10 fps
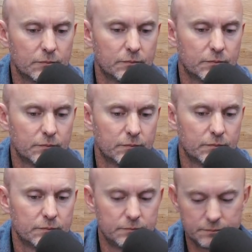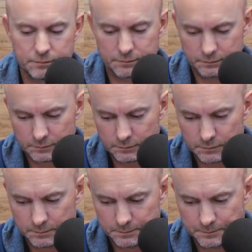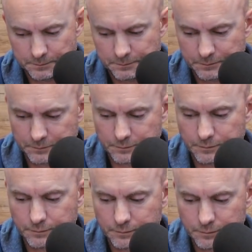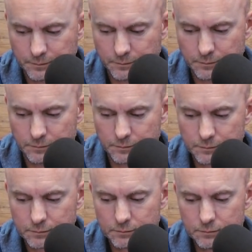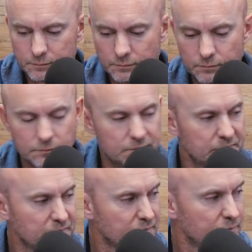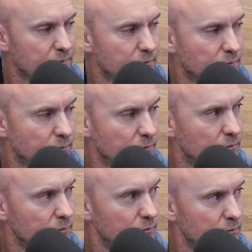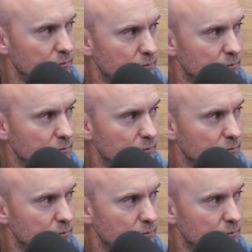(not speaking)